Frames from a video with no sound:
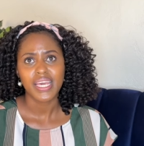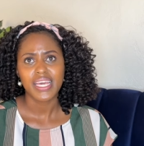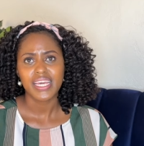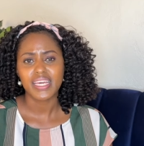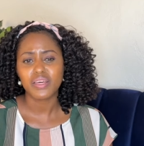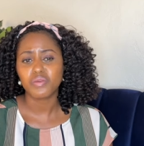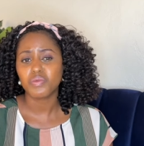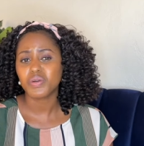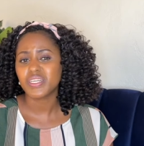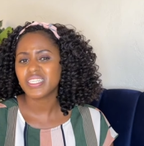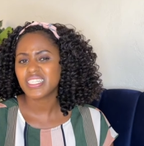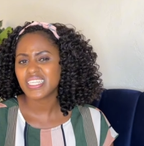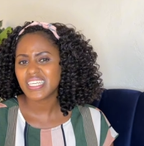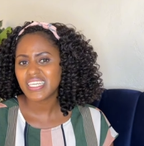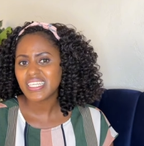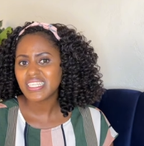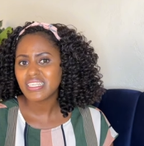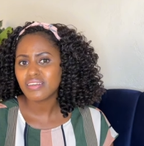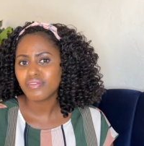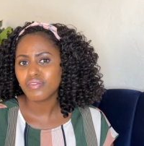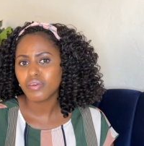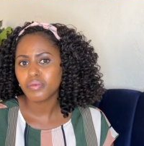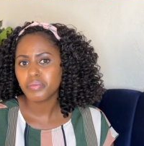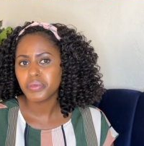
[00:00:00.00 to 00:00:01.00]
it was
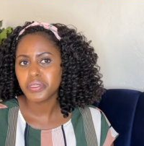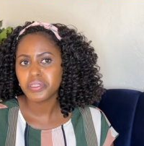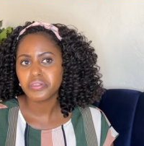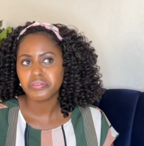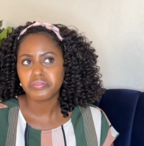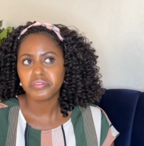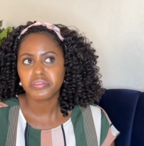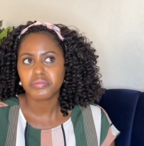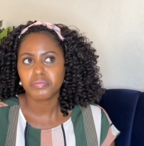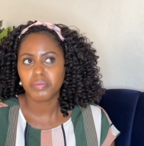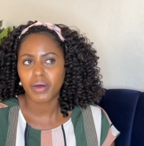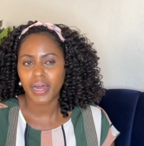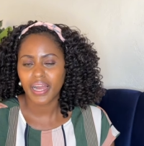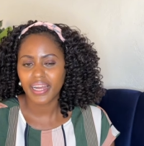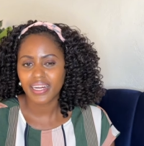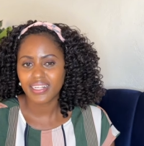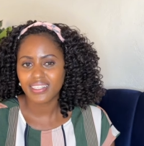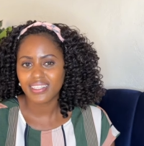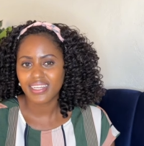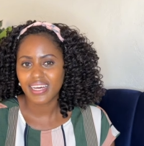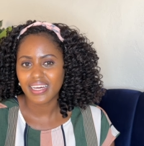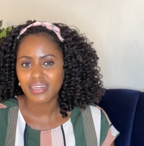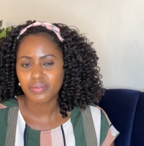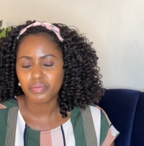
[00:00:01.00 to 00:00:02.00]
easy for me to
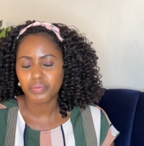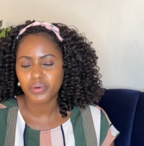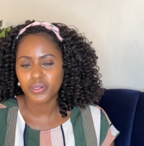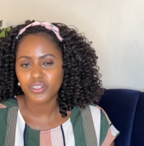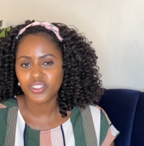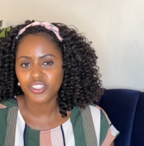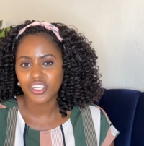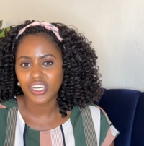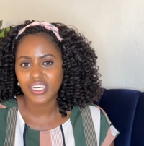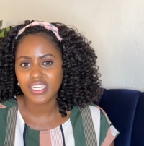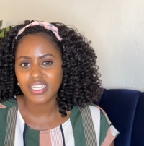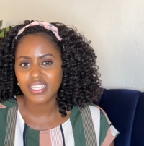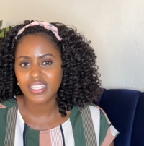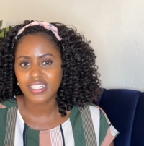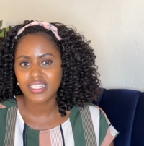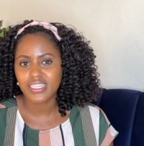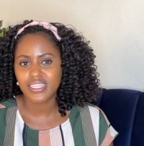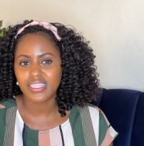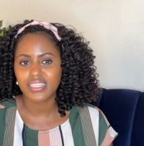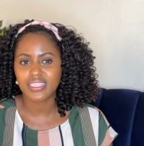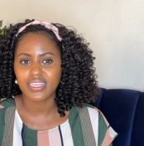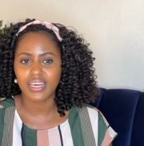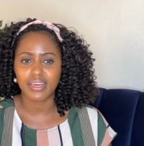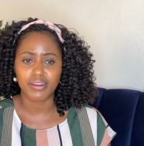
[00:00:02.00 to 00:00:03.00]
smile and project
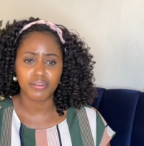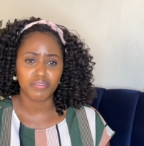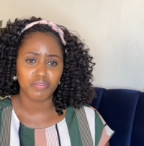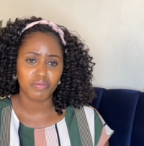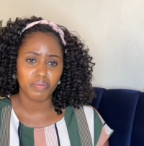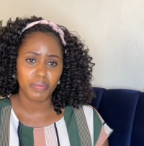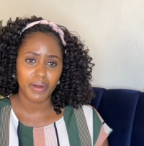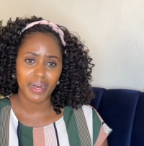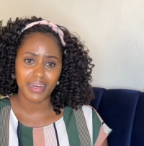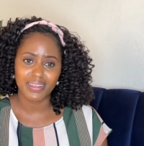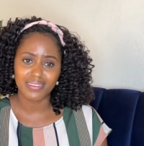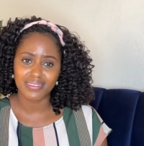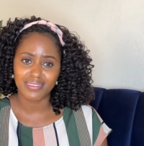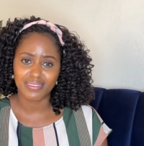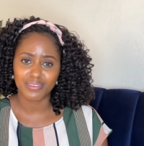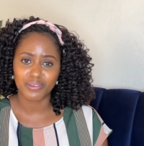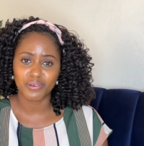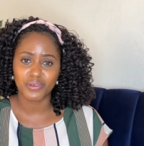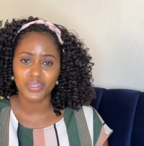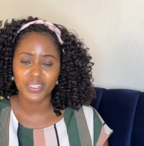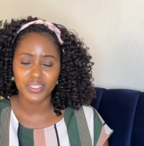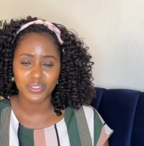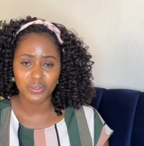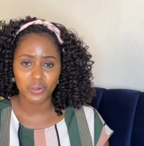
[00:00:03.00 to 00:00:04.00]
this kind of person
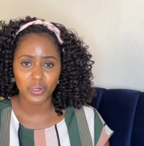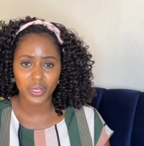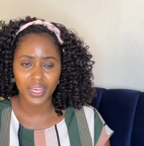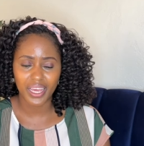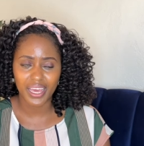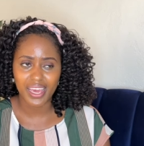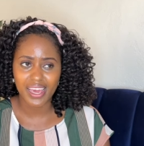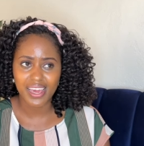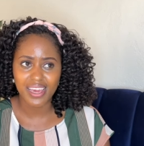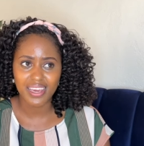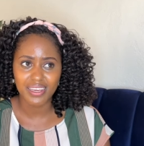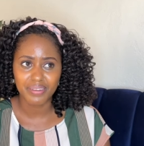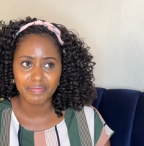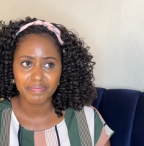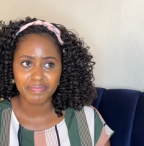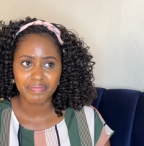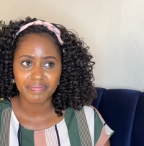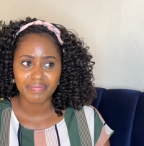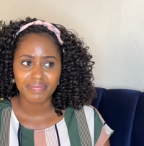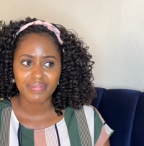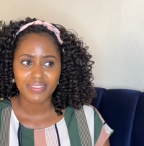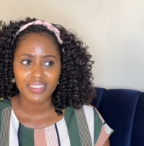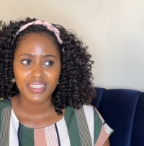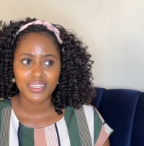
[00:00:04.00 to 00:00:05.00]
who is okay
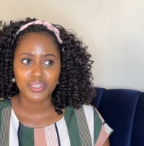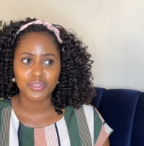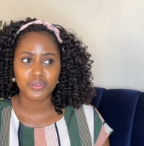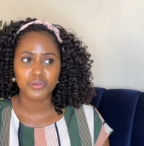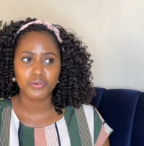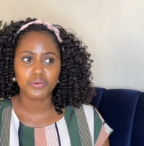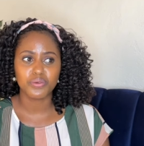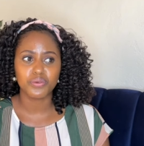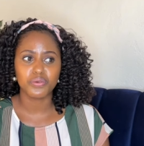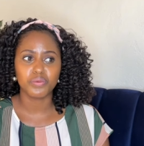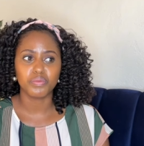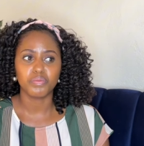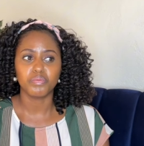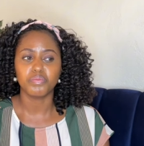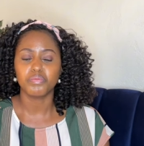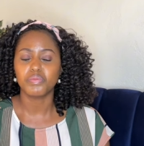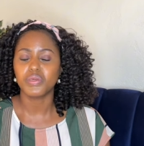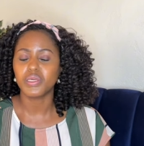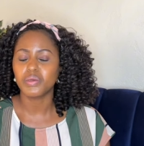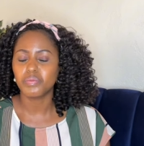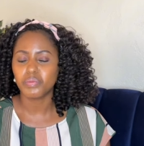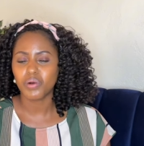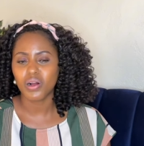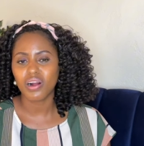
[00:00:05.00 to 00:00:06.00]
to
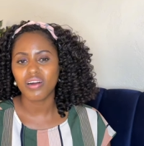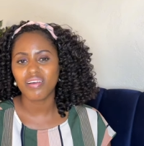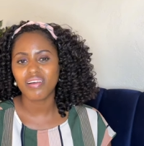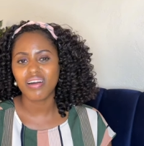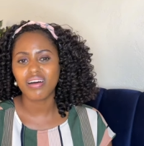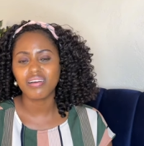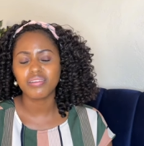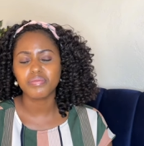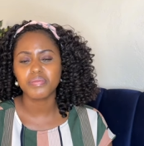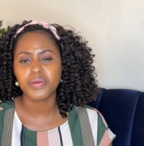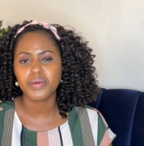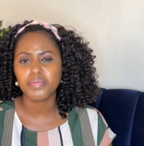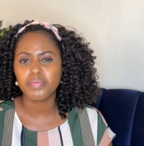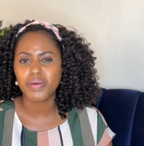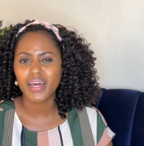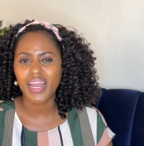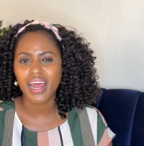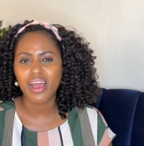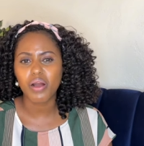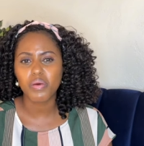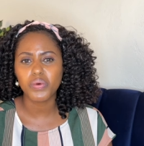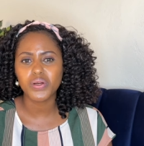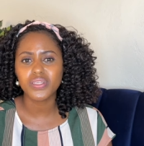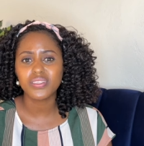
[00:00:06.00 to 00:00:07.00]
people around me, but
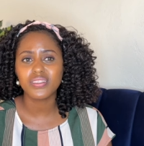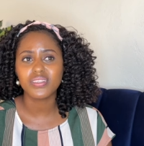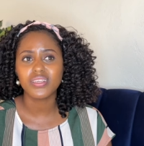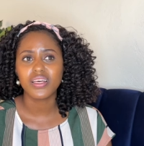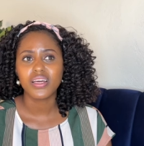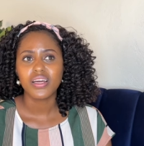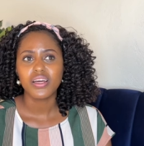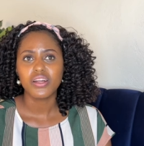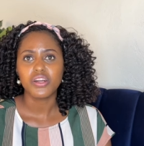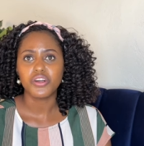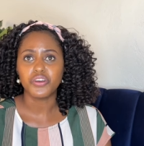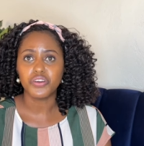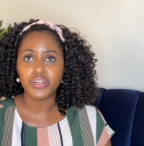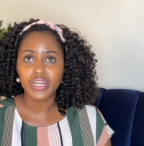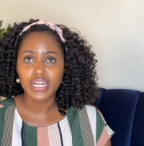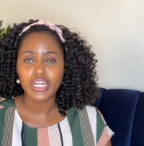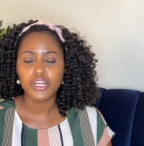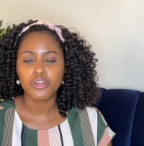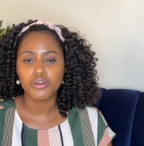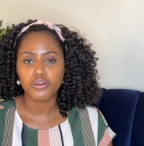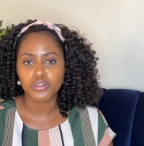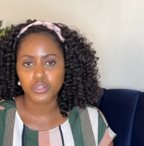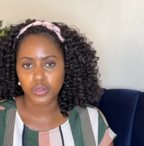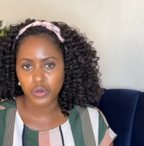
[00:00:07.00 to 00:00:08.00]
I was really
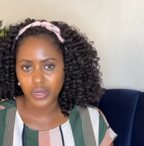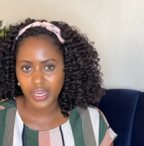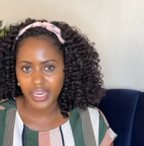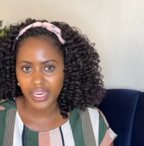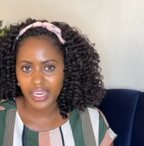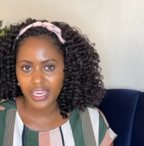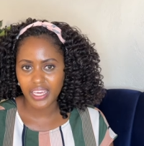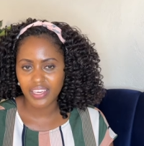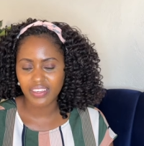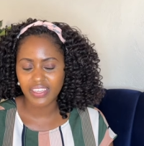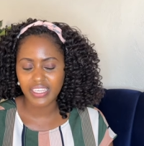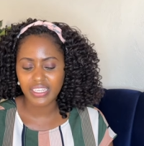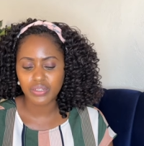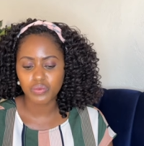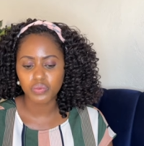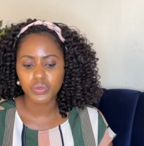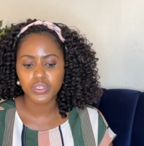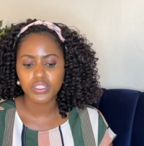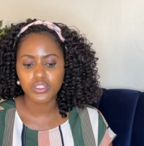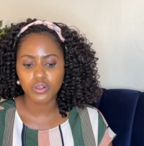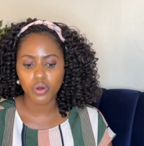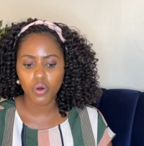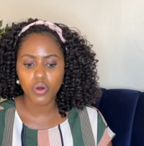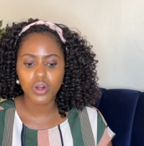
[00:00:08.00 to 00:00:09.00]
not okay. It
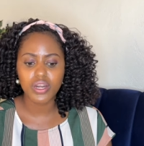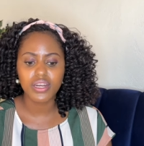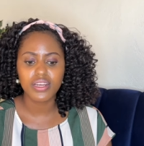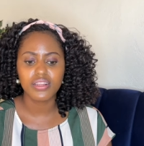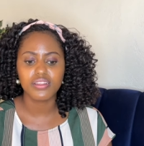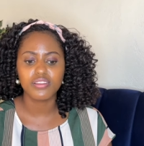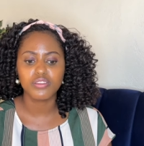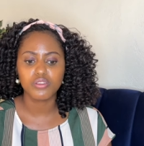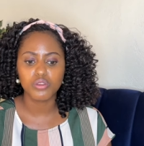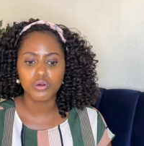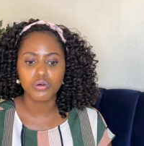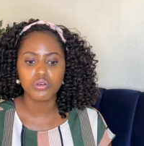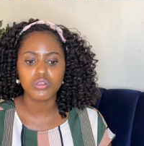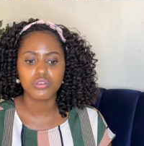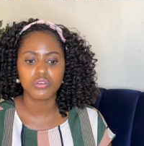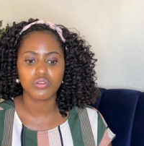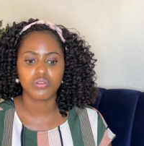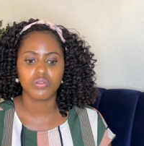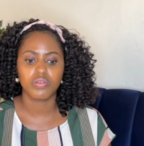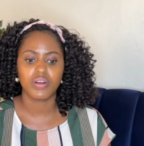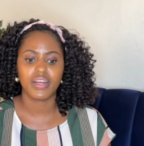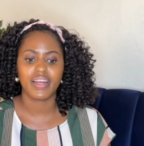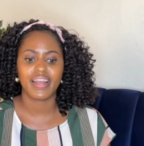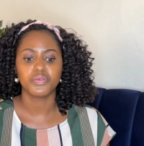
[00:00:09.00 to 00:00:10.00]
was only those
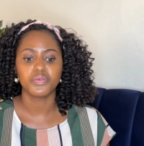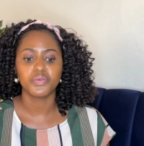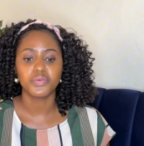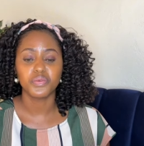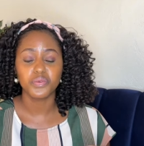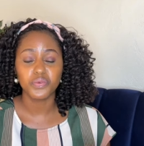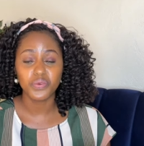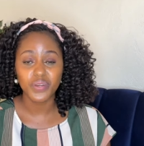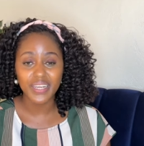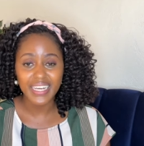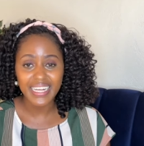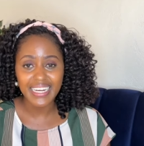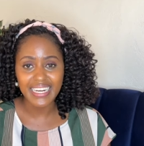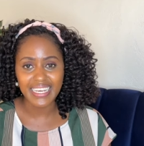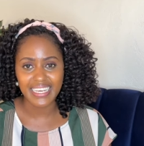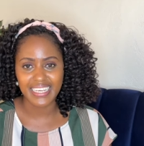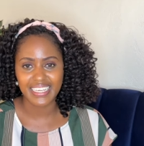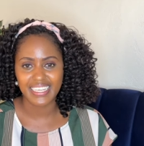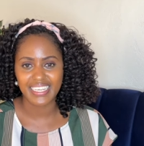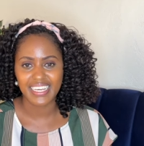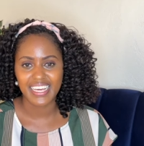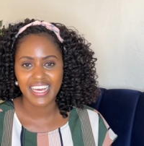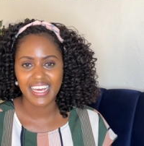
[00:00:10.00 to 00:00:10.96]
who were really